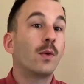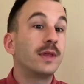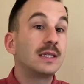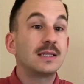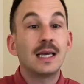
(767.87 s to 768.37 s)

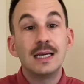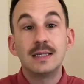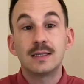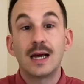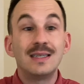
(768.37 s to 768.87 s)
this
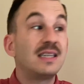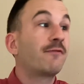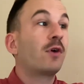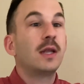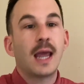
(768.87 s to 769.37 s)
is a
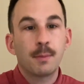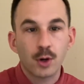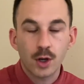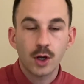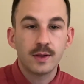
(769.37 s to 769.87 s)
different
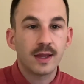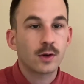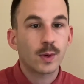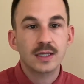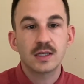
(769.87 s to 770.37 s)
neighborhood than the
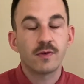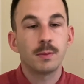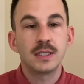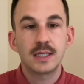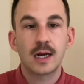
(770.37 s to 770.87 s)
rest of them
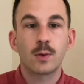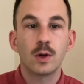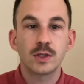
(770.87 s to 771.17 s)
in Santa Rosa.